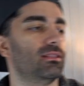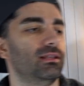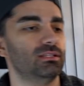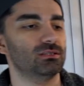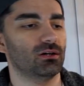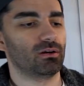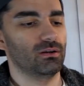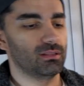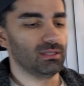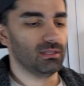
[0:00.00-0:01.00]
These
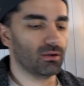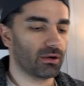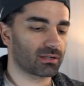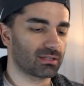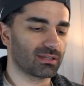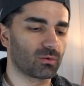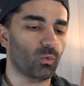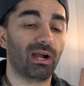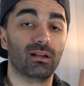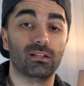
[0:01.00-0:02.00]
are the Arctis
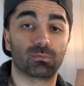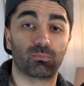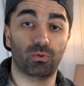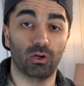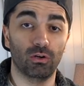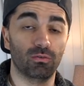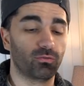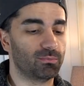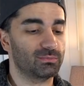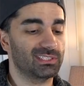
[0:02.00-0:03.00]
Wireless Pro
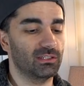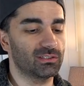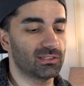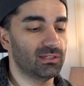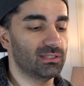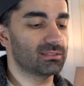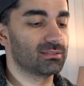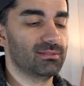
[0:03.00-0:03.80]
from SteelSeries,